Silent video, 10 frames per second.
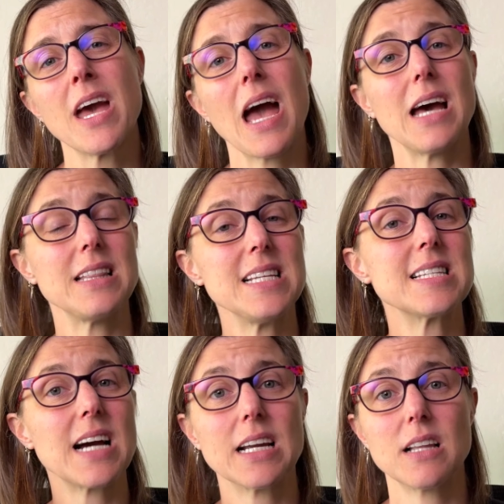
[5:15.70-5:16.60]
And these
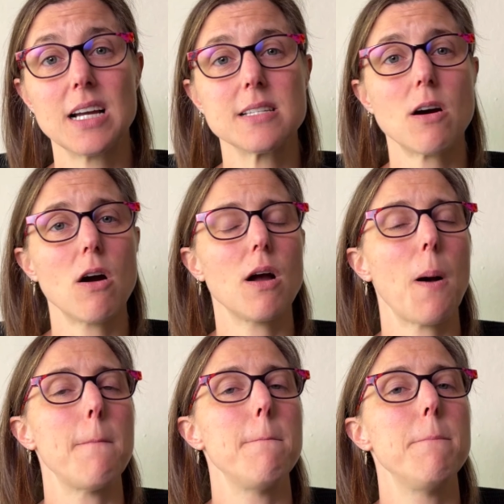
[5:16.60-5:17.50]
guidelines are
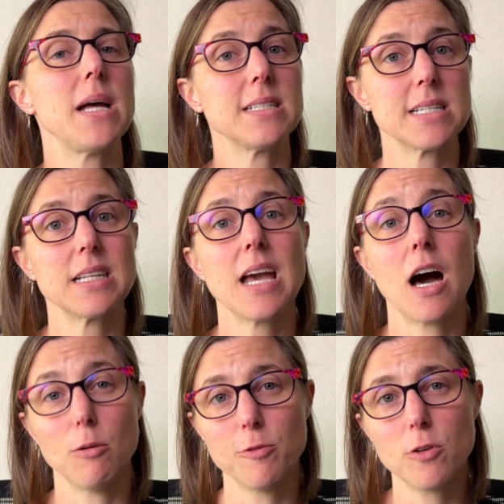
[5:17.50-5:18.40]
immensely
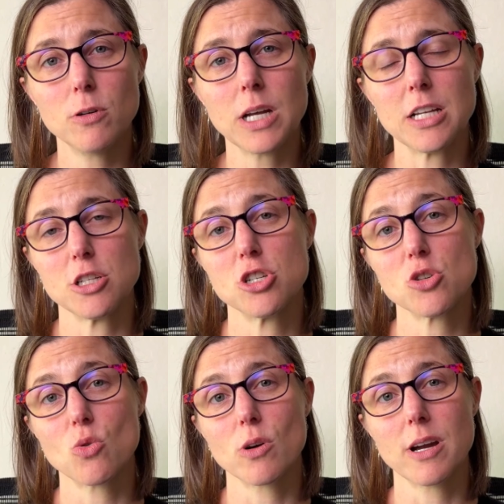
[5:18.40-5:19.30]
helpful in
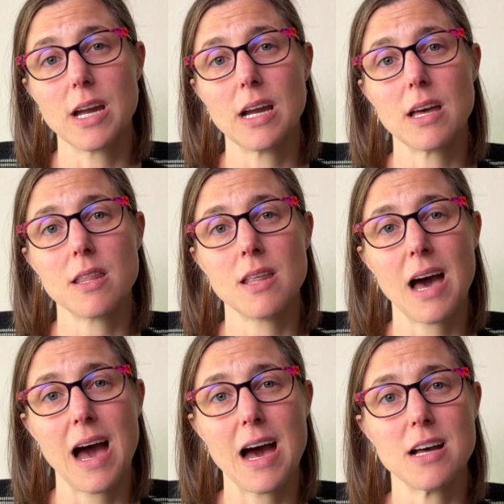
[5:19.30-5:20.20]
ensuring
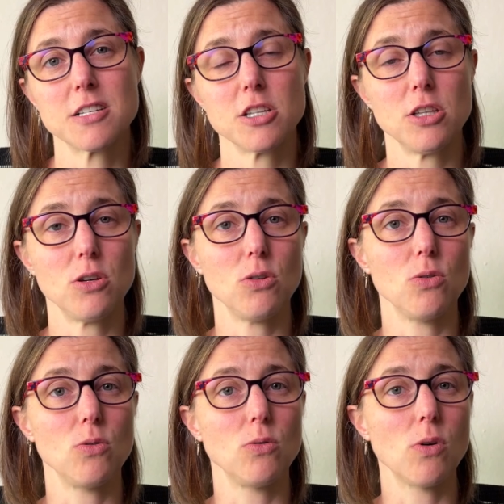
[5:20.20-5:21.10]
that
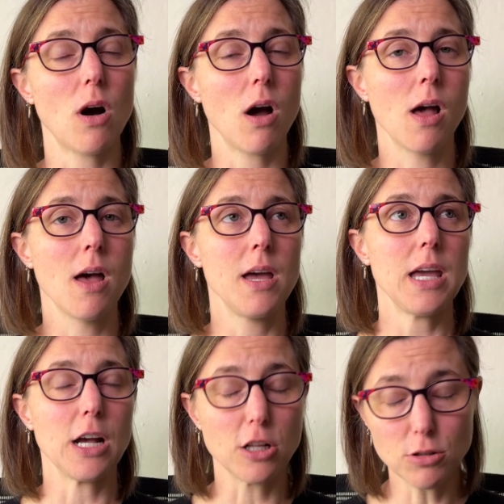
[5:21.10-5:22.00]
you
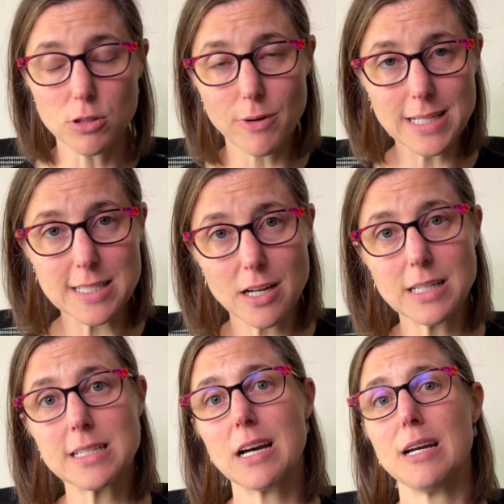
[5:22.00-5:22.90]
include the right
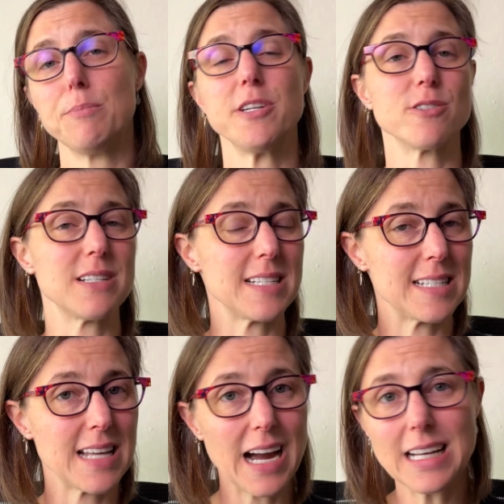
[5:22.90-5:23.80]
study type, you're
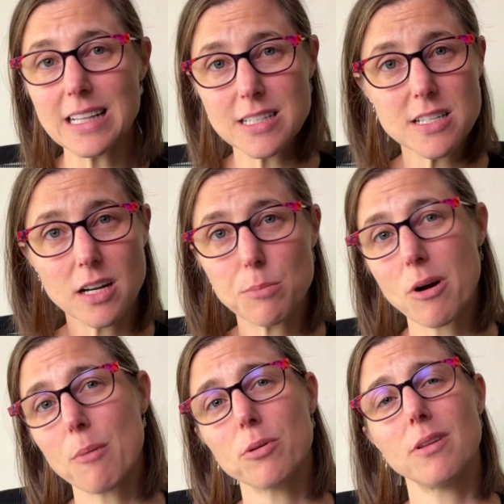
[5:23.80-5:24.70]
designing the study
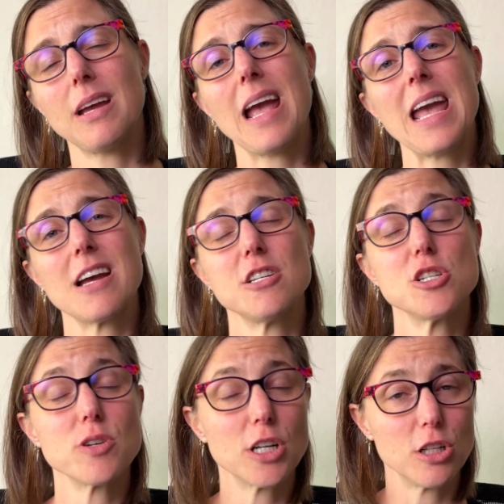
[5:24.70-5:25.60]
properly, and
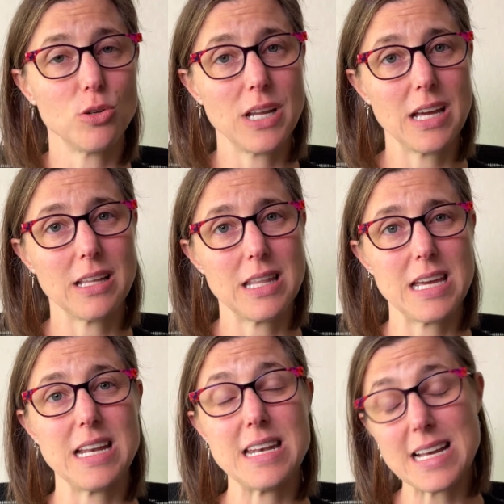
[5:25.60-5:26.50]
you're including
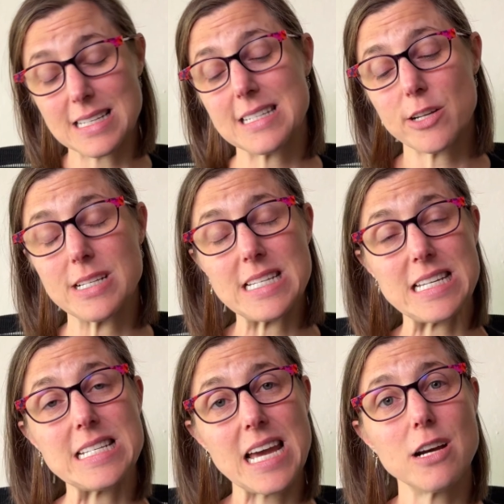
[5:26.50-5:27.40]
the necessary
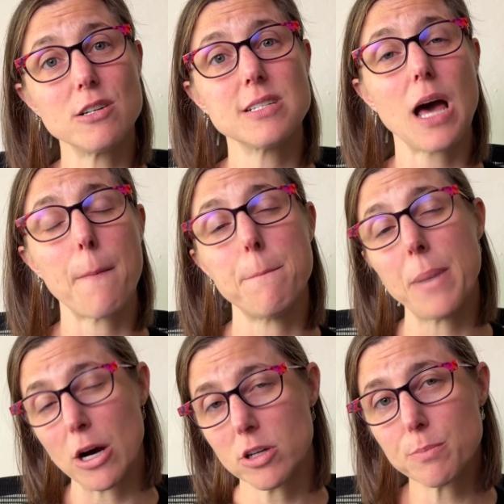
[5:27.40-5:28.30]
details
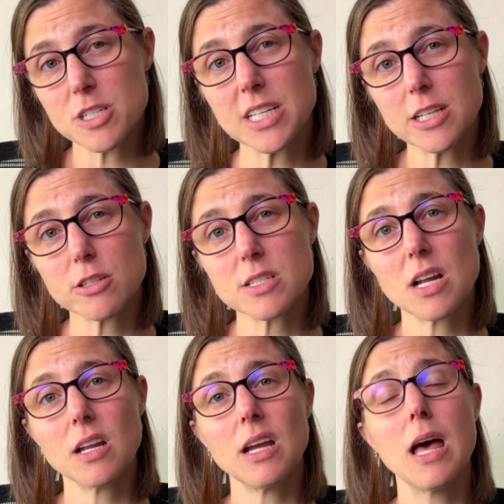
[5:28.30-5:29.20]
about your particular
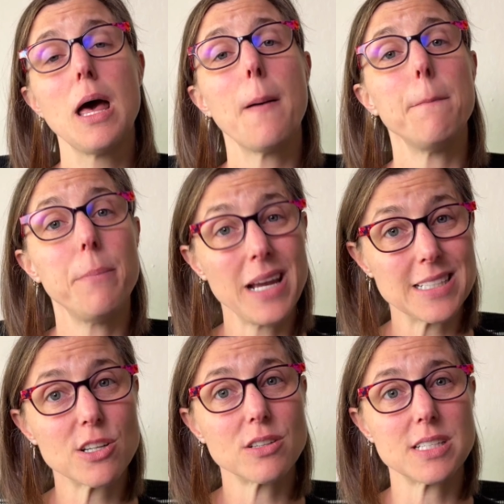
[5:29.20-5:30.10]
study
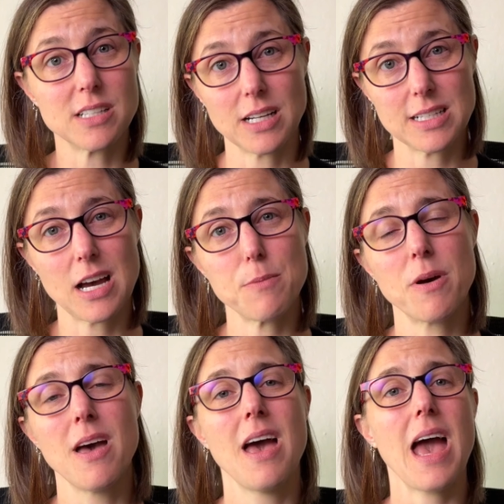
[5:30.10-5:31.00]
based on the study type.
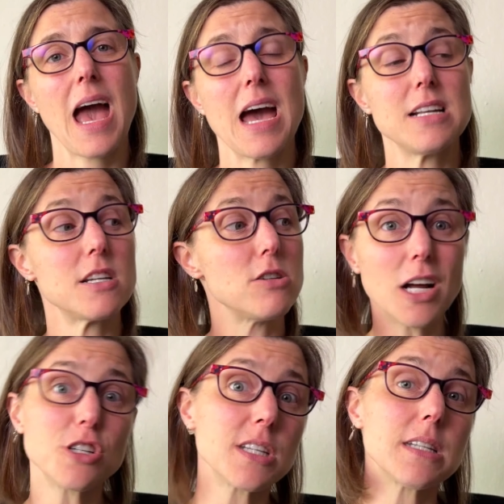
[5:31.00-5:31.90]
And
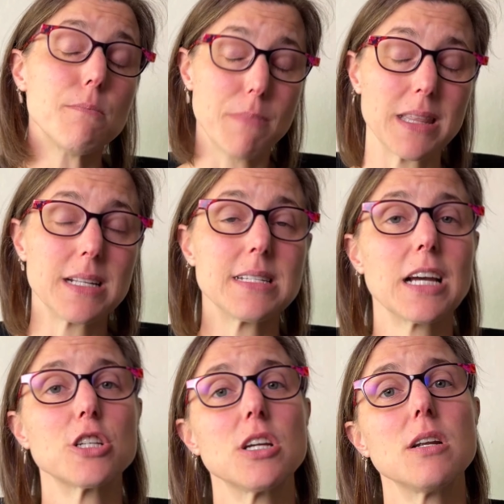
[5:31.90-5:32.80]
not just in the method
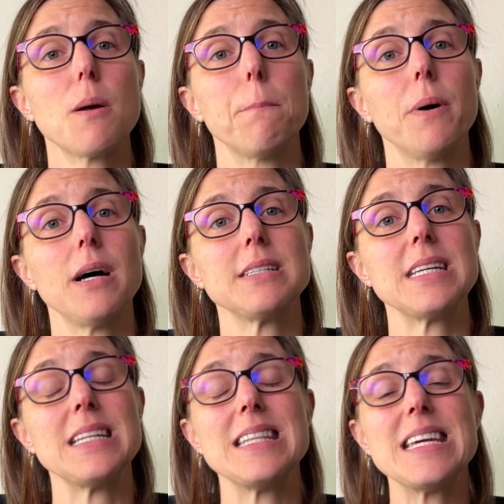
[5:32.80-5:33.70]
section, but
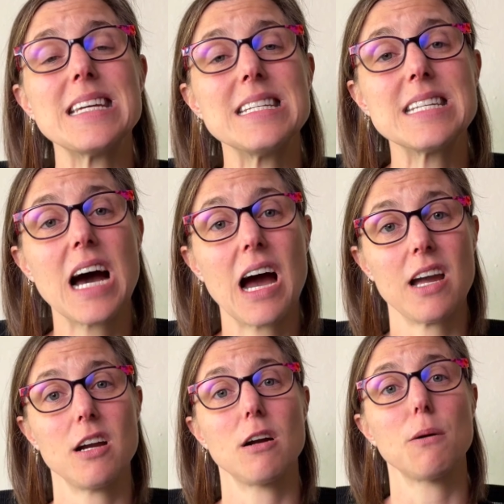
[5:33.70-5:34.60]
in the
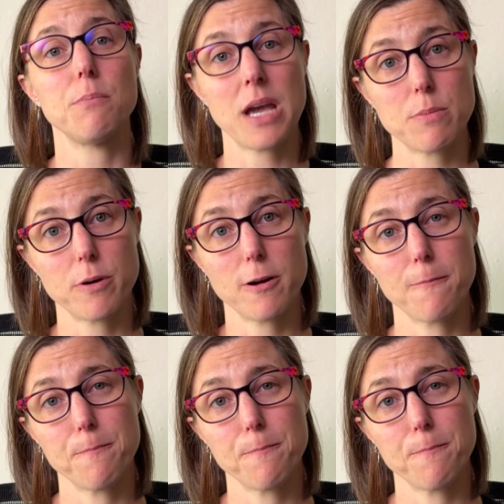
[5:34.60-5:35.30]
entire paper.